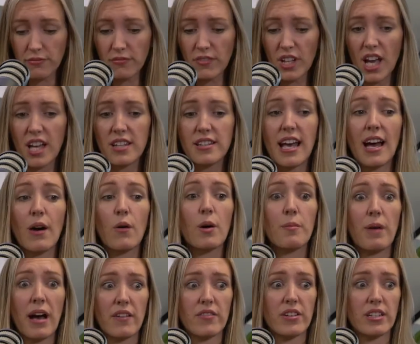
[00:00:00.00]
And now I'm
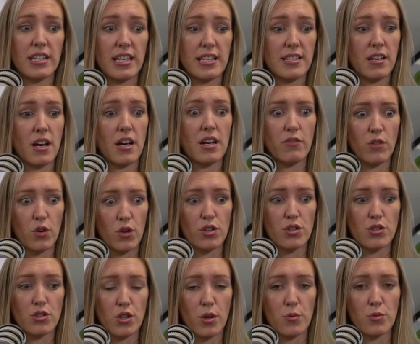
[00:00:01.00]
having this kind of got to
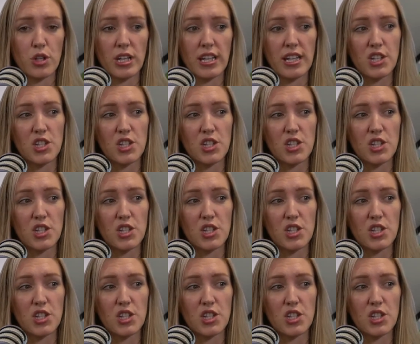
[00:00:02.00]
stop drinking.